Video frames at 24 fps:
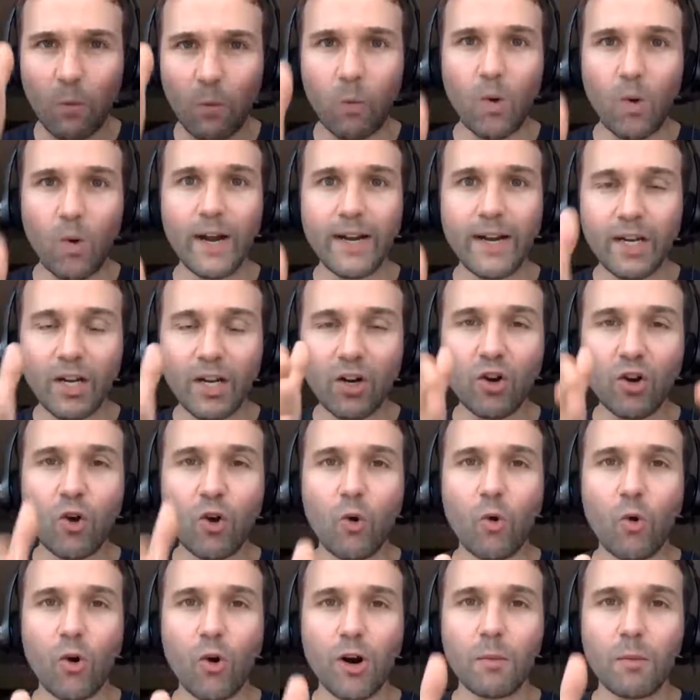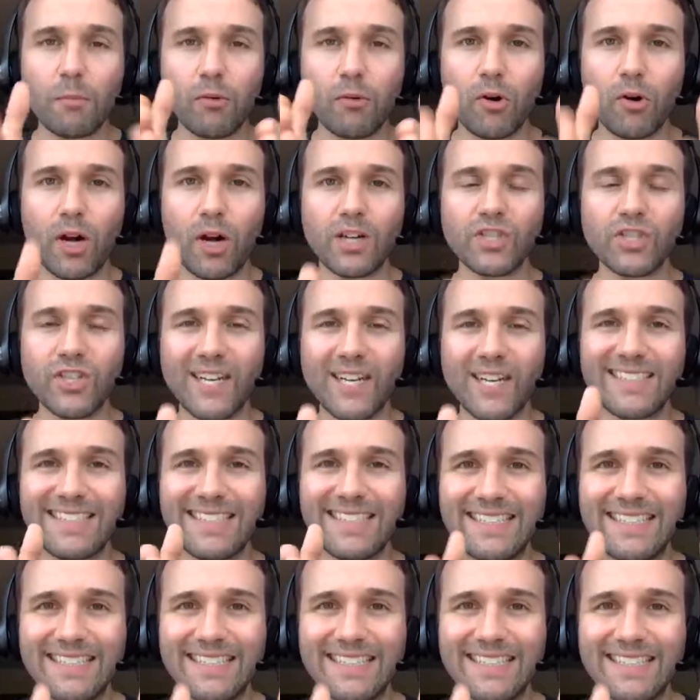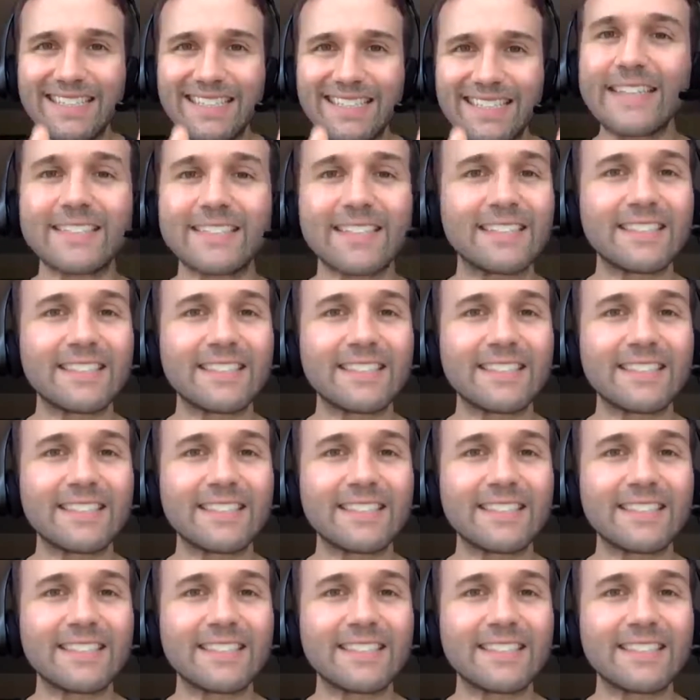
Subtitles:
one core project done.